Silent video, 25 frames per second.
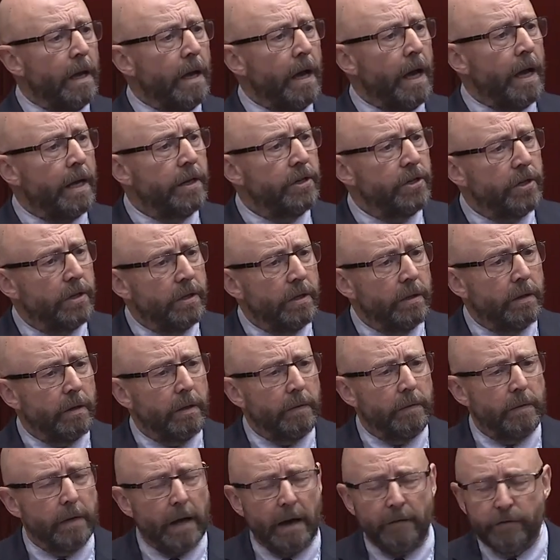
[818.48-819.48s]
And
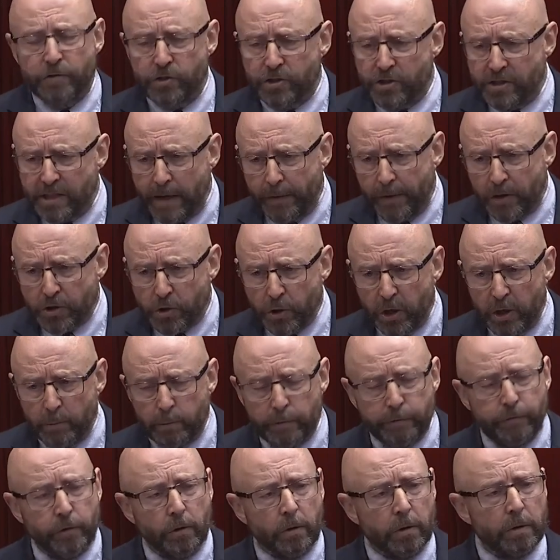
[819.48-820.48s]
I've said the story
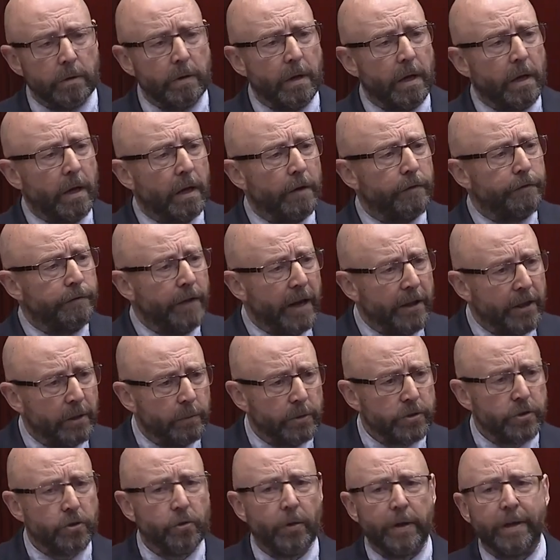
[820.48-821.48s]
before. Her father
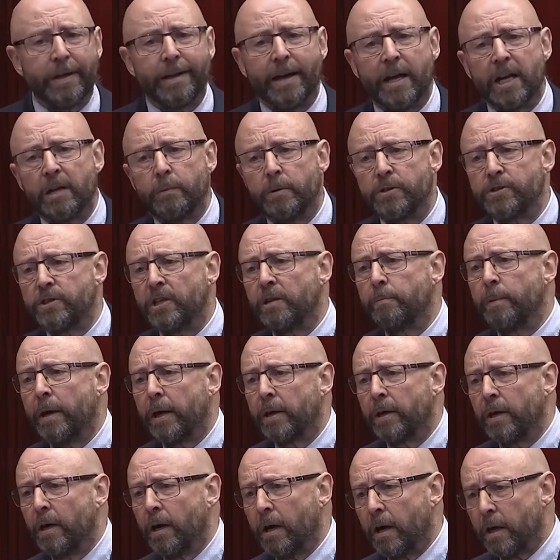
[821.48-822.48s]
was growing cannabis in the
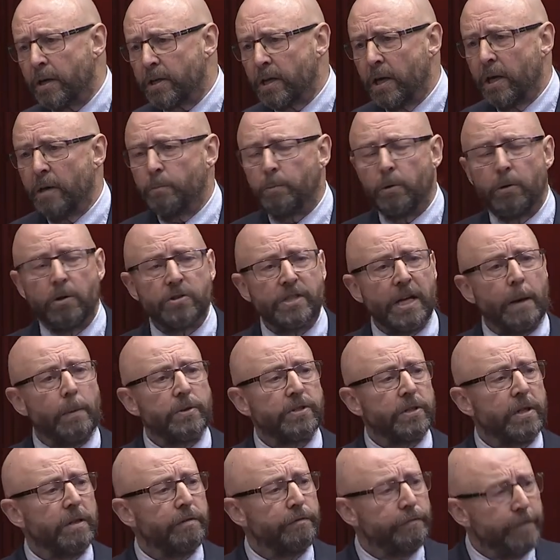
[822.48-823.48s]
backyard because that
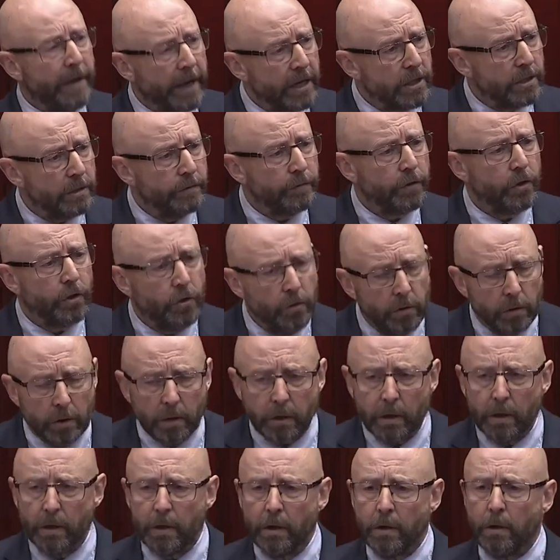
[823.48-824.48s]
was an effective
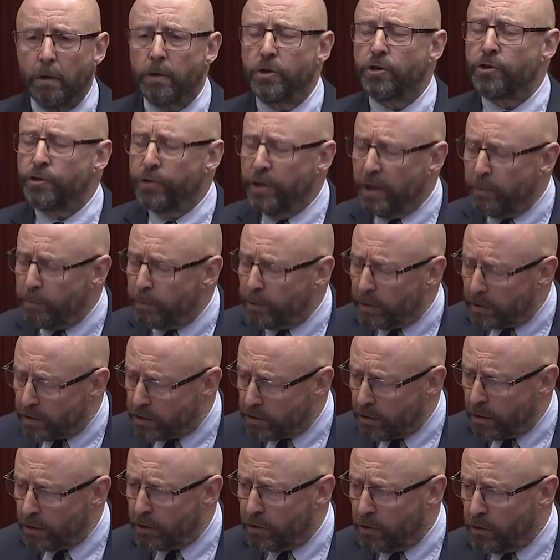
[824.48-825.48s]
cure, or treatment,
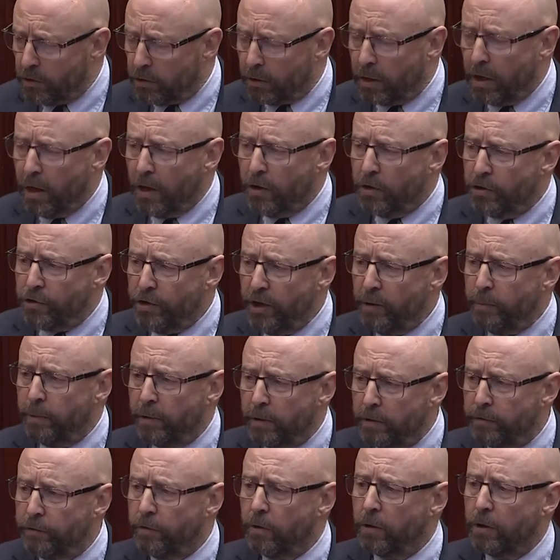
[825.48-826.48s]
not cure,
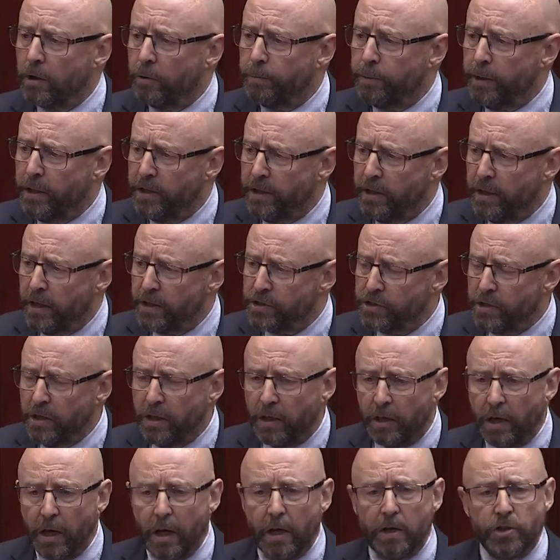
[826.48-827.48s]
treatment for her
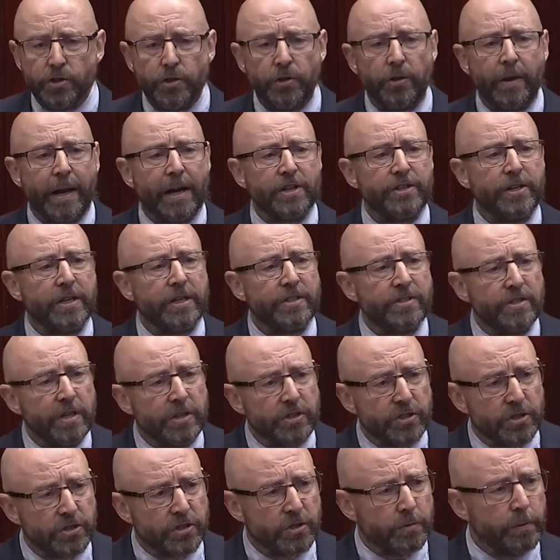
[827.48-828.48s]
PTSD. She could actually
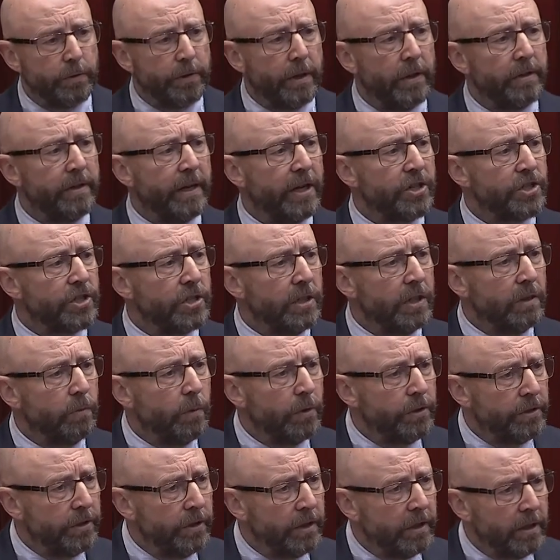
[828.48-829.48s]
exist without actually
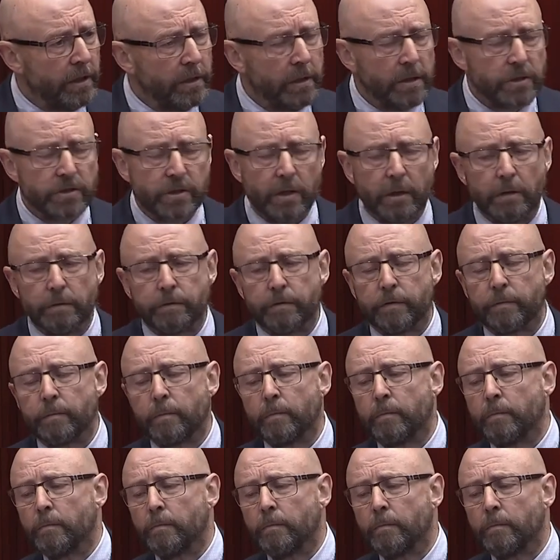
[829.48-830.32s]
wanting to kill herself.